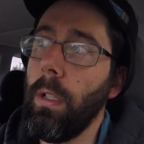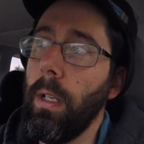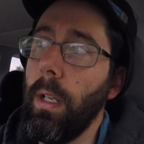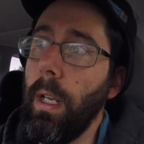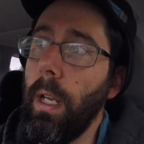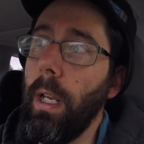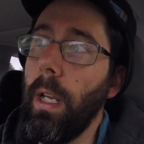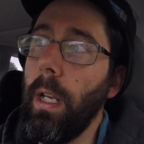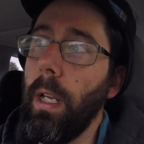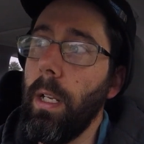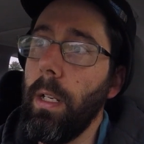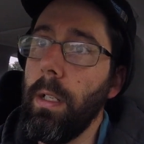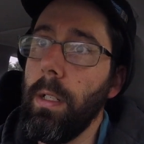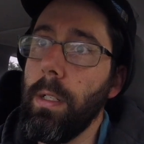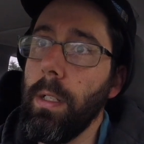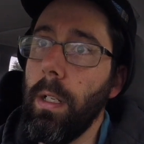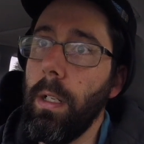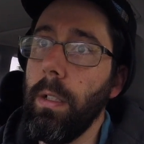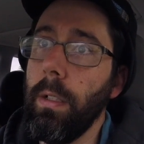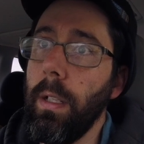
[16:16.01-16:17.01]
and
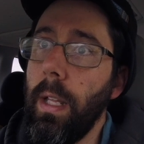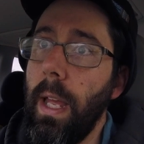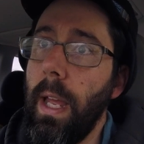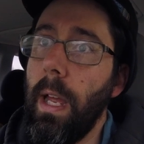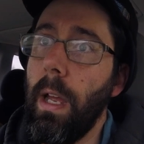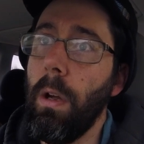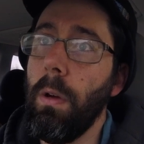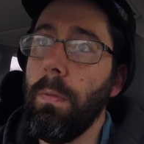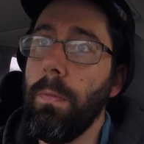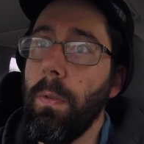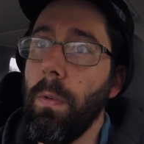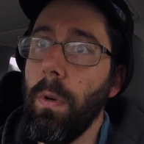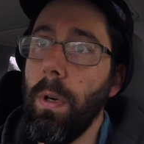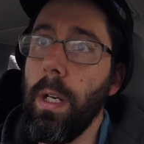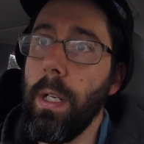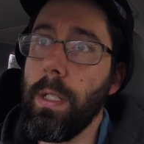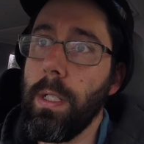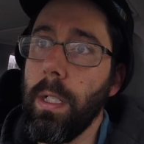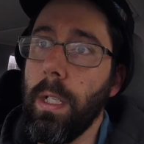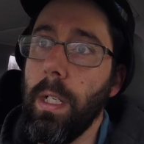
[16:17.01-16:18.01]
allow for
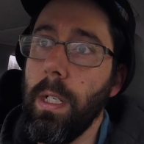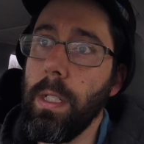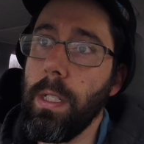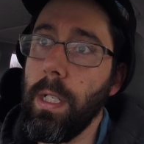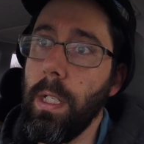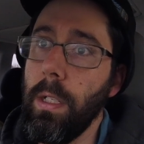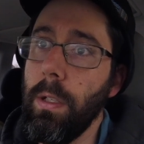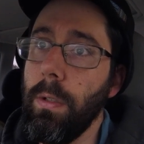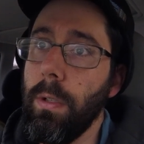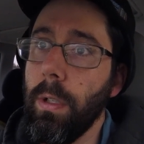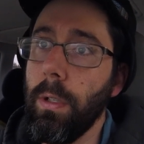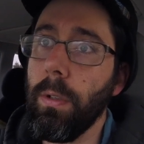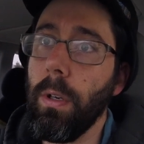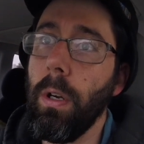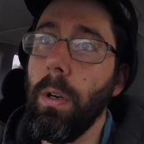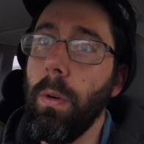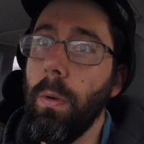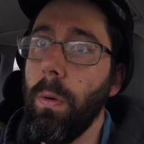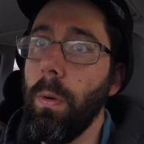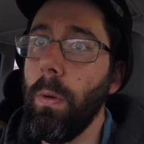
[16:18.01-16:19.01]
it to continue to
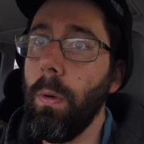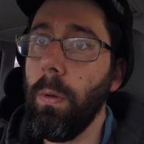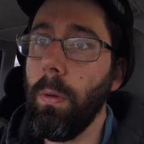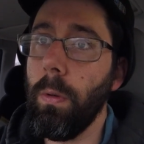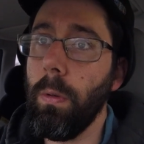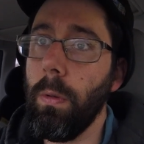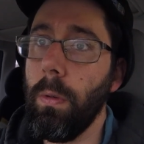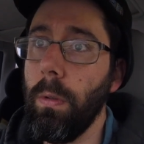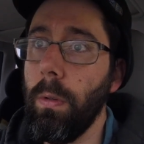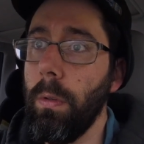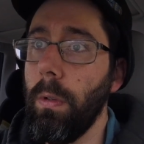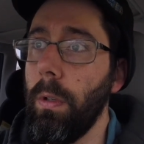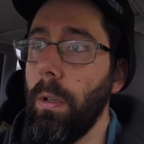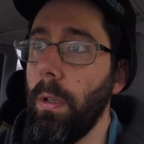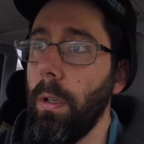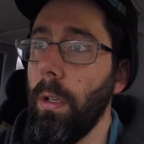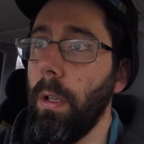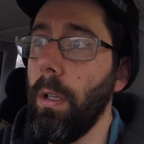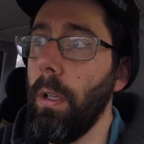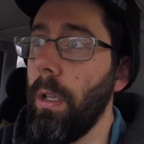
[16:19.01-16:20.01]
grow
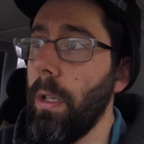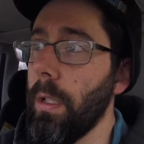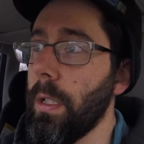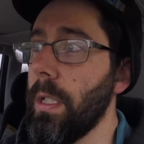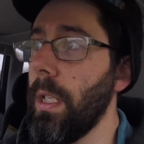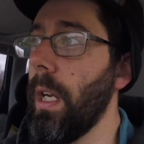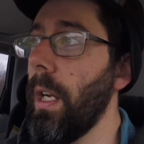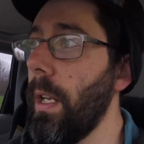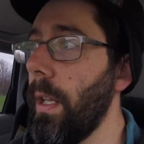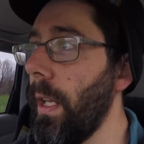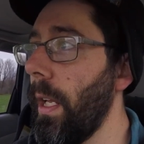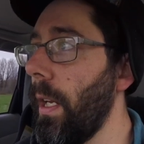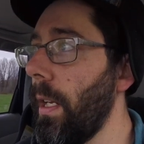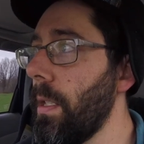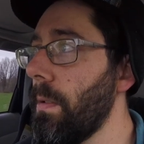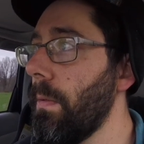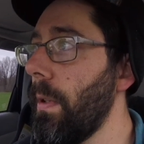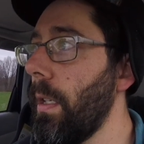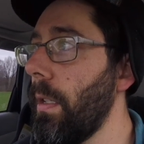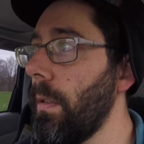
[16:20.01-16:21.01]
alongside of that as
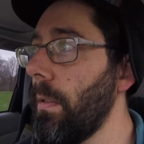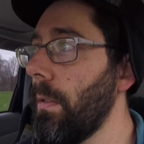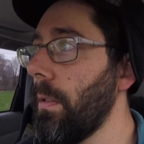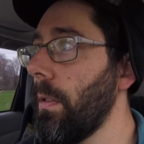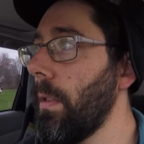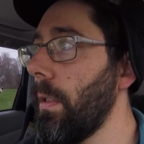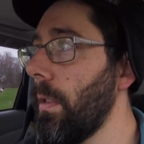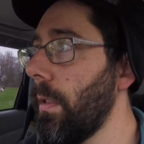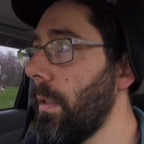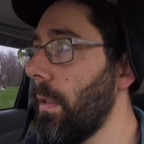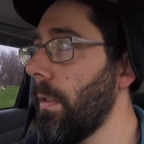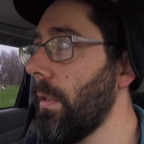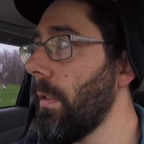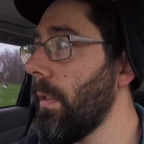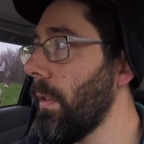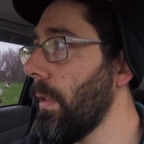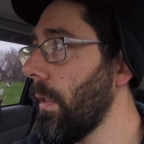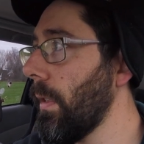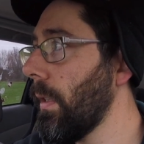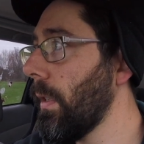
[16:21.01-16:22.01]
well.
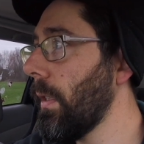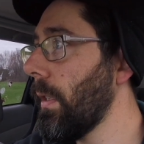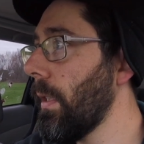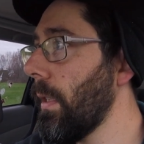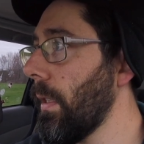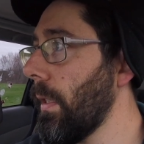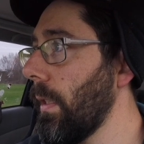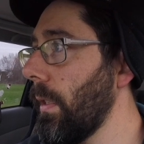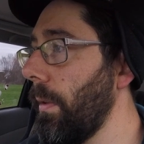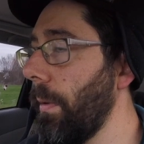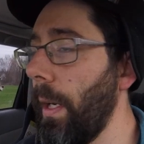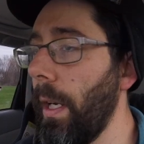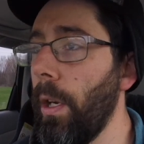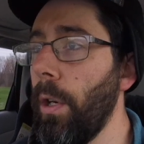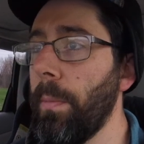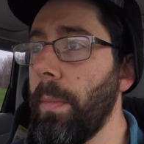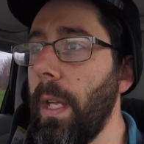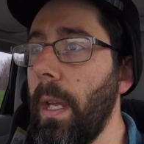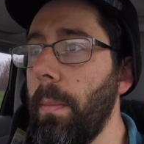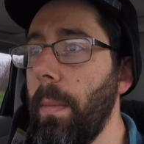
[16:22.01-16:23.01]
Anyway, I
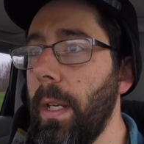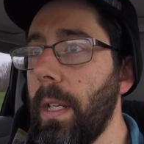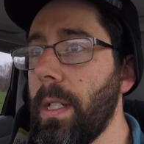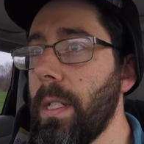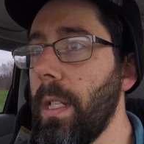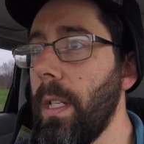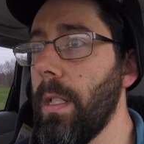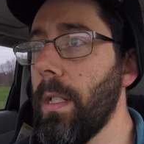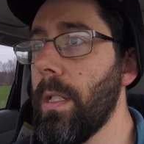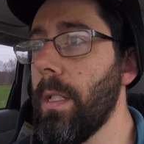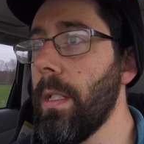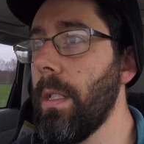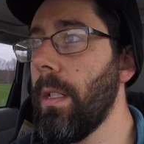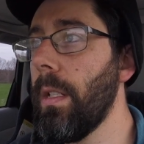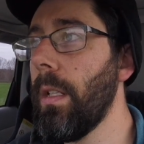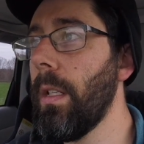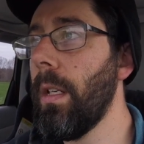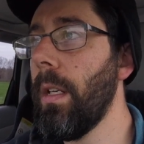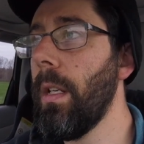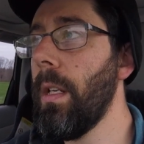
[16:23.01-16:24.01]
hope that makes sense.
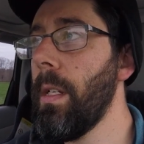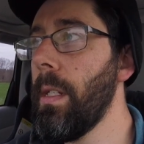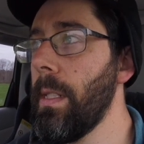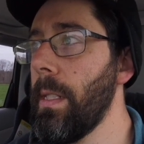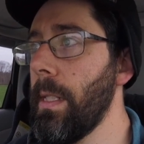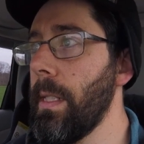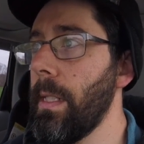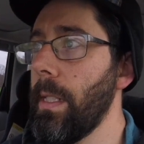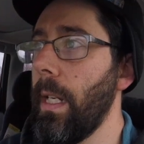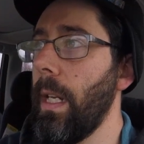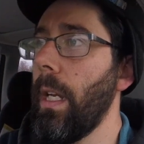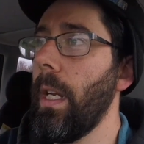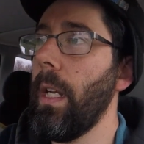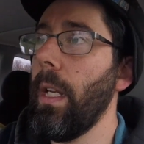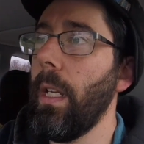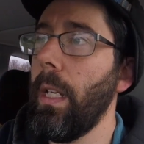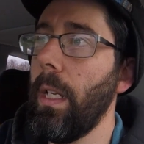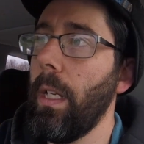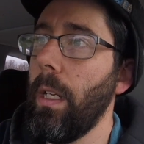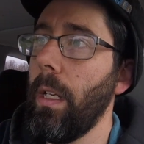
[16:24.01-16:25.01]
I
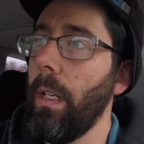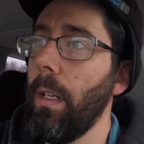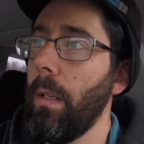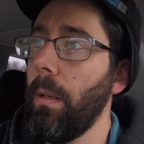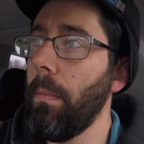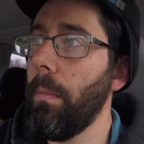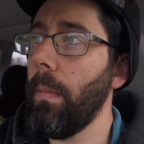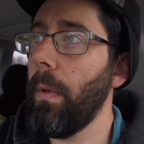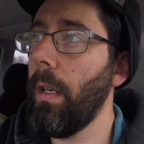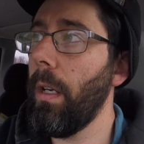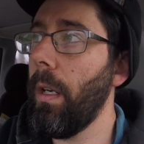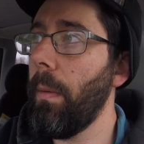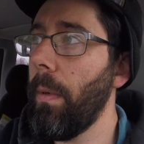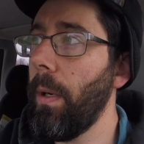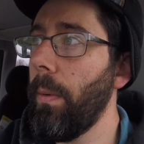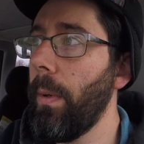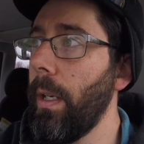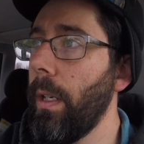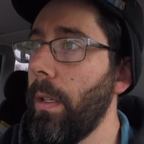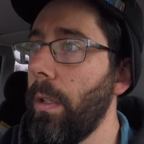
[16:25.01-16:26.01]
am on my
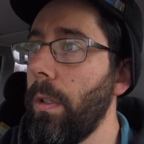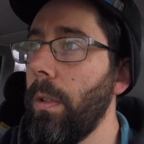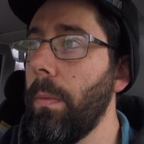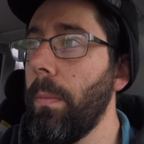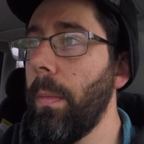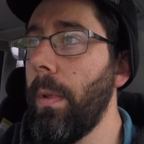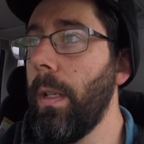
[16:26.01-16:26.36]
way home,